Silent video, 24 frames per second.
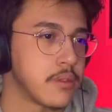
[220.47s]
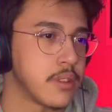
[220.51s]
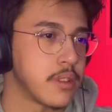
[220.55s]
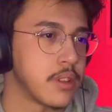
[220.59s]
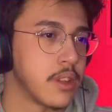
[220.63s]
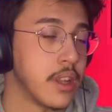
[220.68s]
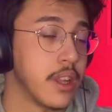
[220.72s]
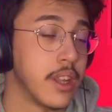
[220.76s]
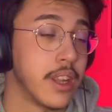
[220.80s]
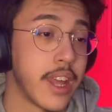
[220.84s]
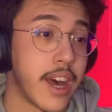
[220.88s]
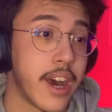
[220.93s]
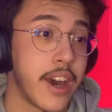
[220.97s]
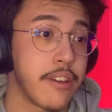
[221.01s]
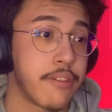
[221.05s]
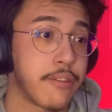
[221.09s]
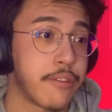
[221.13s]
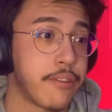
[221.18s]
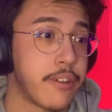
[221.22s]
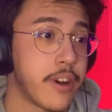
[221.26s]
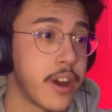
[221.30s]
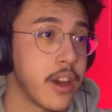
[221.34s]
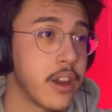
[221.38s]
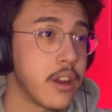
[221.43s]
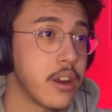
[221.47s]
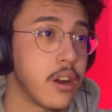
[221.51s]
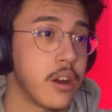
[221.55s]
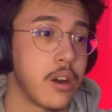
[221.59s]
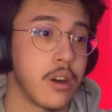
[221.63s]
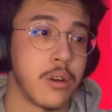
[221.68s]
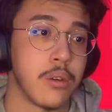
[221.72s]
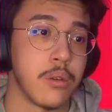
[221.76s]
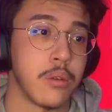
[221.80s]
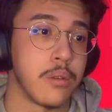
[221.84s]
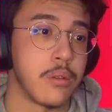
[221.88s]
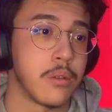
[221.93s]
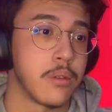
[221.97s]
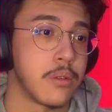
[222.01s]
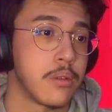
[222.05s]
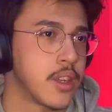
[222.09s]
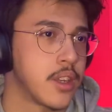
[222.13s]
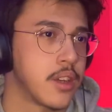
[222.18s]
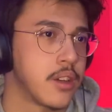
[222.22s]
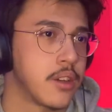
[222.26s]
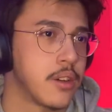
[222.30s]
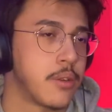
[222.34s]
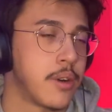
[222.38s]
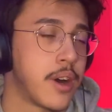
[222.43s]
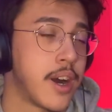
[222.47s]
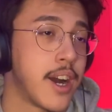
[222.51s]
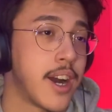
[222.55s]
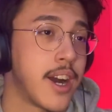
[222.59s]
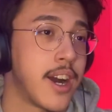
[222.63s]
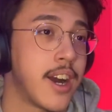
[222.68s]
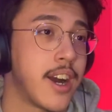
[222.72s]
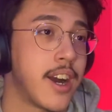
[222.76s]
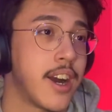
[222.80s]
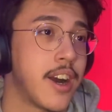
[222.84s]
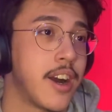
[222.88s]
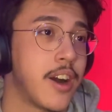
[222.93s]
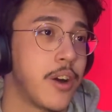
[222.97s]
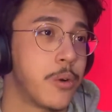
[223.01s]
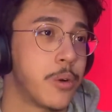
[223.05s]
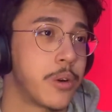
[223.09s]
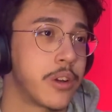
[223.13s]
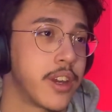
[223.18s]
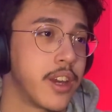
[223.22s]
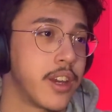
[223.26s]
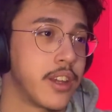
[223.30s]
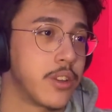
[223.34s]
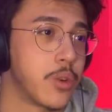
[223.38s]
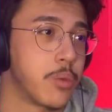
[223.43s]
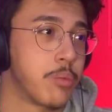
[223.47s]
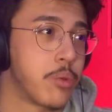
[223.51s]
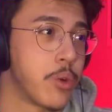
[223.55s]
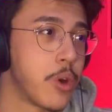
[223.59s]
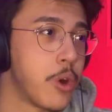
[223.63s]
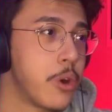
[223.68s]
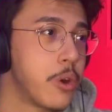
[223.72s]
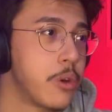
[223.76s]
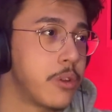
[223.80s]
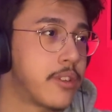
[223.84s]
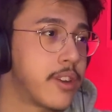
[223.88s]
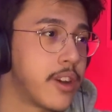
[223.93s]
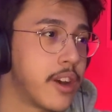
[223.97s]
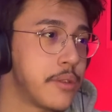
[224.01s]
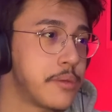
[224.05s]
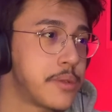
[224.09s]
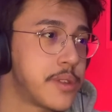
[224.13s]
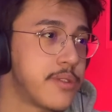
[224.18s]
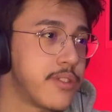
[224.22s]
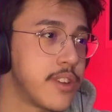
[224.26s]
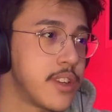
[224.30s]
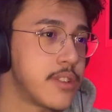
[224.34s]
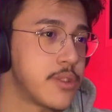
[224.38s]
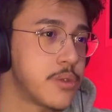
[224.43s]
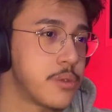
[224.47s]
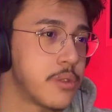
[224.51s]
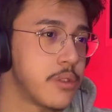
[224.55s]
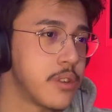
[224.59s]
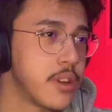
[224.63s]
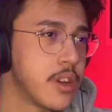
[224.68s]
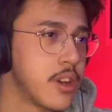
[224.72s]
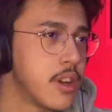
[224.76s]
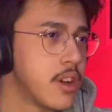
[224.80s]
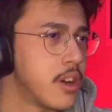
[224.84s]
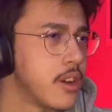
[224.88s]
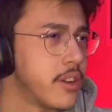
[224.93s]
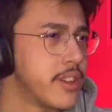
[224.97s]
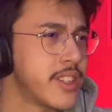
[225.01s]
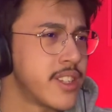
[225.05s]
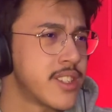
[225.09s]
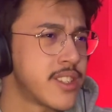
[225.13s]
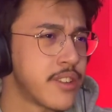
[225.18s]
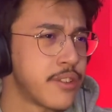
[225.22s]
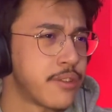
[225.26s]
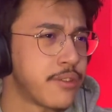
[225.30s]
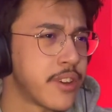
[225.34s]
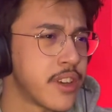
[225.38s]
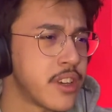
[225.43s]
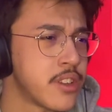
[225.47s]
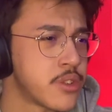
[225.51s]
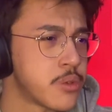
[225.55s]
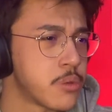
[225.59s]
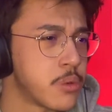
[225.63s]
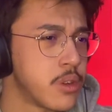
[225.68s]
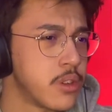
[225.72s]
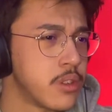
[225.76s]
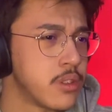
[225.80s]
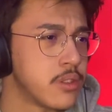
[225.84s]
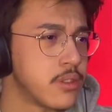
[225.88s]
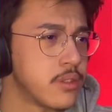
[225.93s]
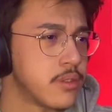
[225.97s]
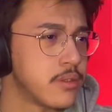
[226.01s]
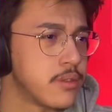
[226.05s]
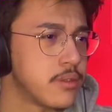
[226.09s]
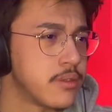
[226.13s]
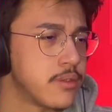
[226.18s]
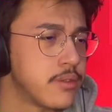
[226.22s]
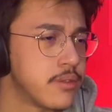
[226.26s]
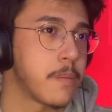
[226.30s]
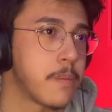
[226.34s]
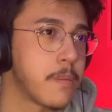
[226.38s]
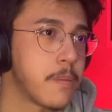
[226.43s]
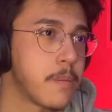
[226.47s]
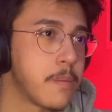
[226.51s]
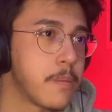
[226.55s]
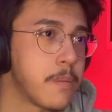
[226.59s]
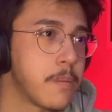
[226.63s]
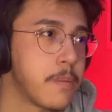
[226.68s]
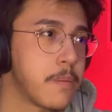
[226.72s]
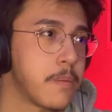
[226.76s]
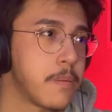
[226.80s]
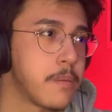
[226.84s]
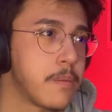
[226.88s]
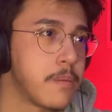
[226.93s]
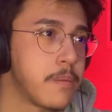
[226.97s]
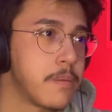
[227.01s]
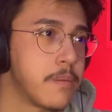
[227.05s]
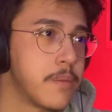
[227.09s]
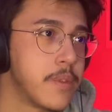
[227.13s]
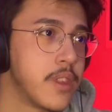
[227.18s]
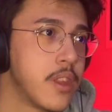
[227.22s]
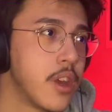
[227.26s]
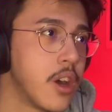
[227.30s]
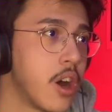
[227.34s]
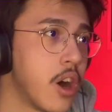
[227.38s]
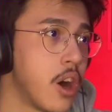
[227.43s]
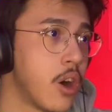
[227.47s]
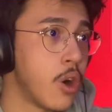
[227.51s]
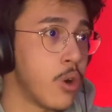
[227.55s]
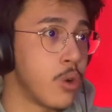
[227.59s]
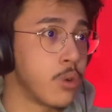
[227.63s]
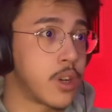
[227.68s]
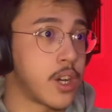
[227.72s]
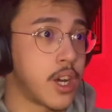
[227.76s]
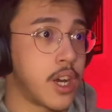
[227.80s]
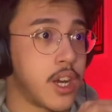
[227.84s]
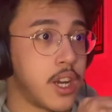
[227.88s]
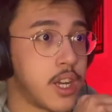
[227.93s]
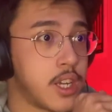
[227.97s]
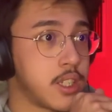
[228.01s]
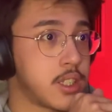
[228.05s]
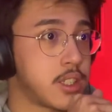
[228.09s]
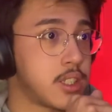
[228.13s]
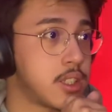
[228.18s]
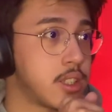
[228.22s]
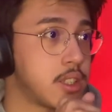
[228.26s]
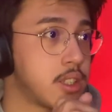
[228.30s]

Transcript: Live fire. Oh. Wow, we're getting the prototypes phase. Are these the phase one? Oh, gosh.